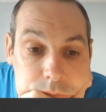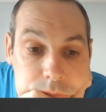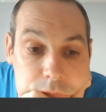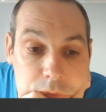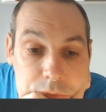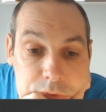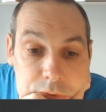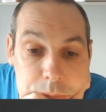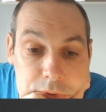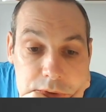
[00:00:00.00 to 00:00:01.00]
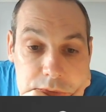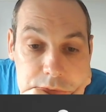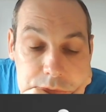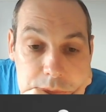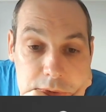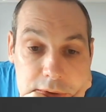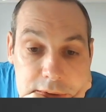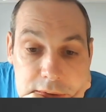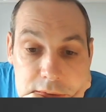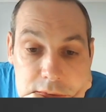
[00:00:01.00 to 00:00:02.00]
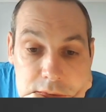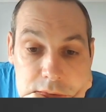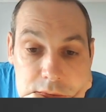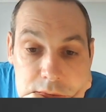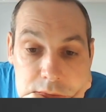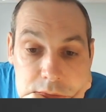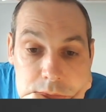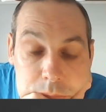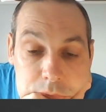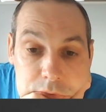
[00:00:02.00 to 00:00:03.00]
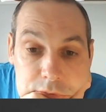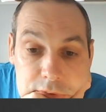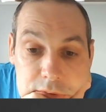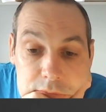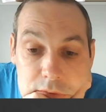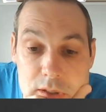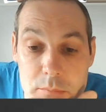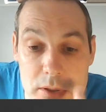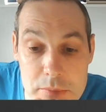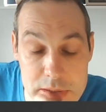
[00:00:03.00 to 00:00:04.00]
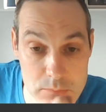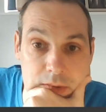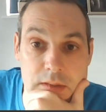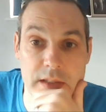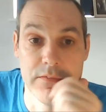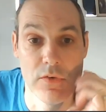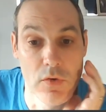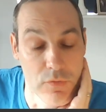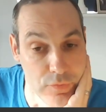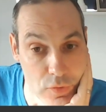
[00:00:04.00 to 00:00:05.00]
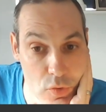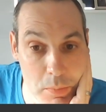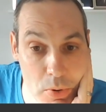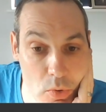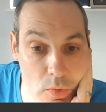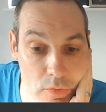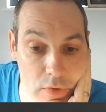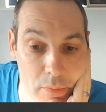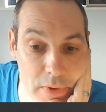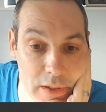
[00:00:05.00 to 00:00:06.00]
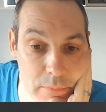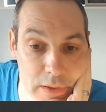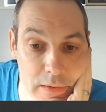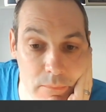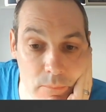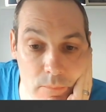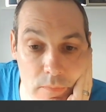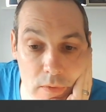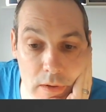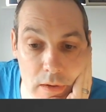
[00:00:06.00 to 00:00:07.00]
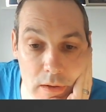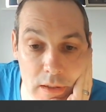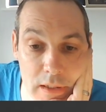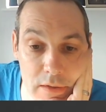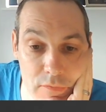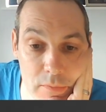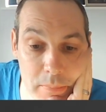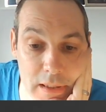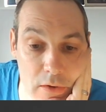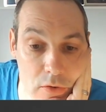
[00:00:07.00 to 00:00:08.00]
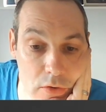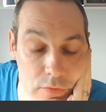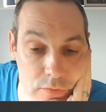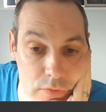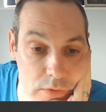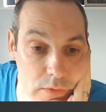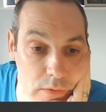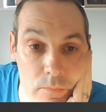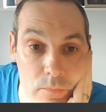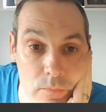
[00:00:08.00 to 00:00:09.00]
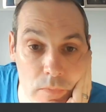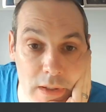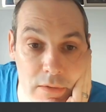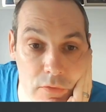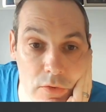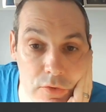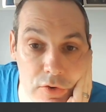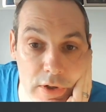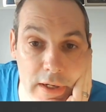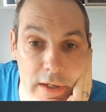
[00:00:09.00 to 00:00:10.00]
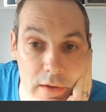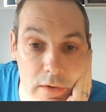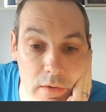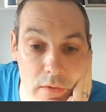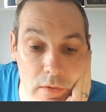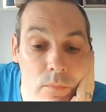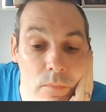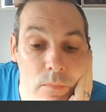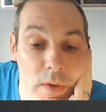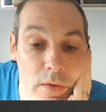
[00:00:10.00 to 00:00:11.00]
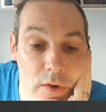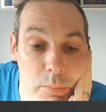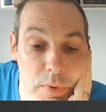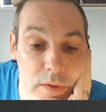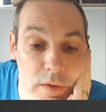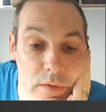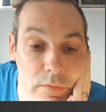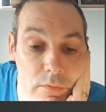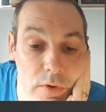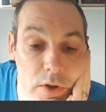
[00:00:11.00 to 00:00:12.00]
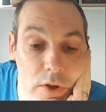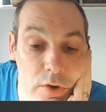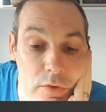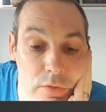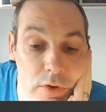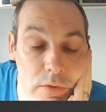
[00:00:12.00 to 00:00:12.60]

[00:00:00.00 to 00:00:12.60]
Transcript: I was going to bring it this way. Push down there, maybe. They've got 4 pawns coming at me. I'm going to have to back off. I have got a check. And I could bring the other rook over.